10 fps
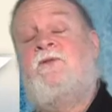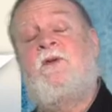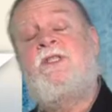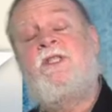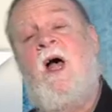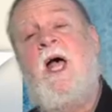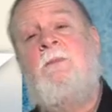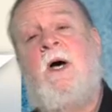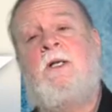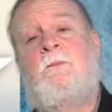
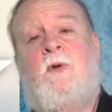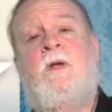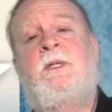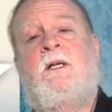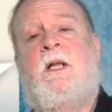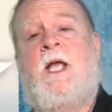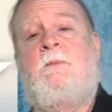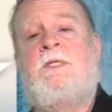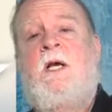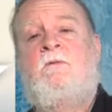first-time unemployment
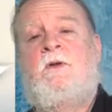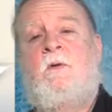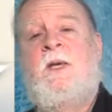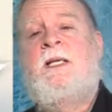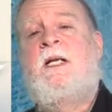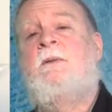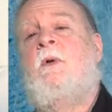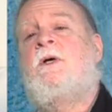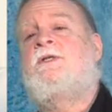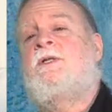claims for the week ending
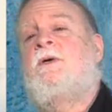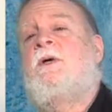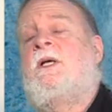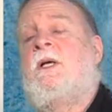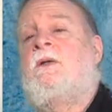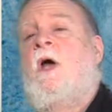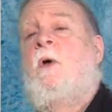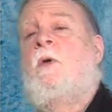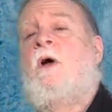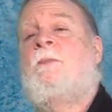March thirtieth
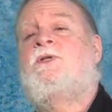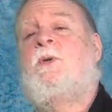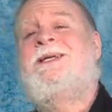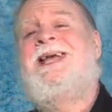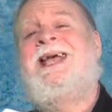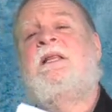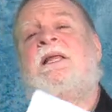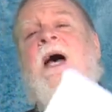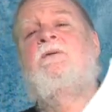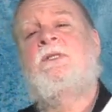were up twenty-eight
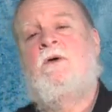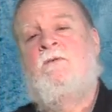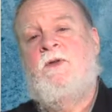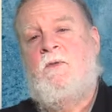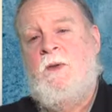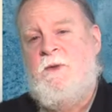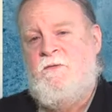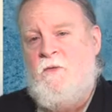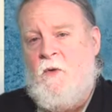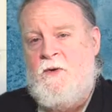thousand over the week
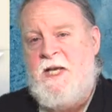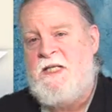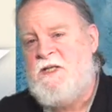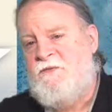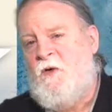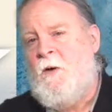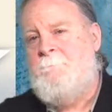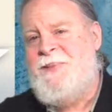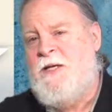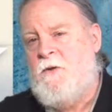before. That is a far
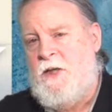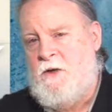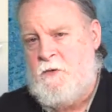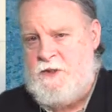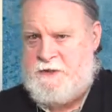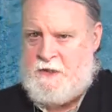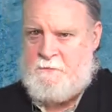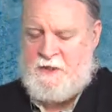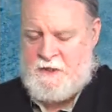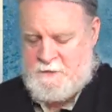bigger increase than
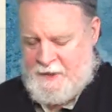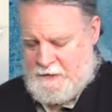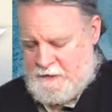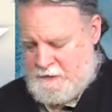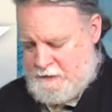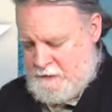had been expected.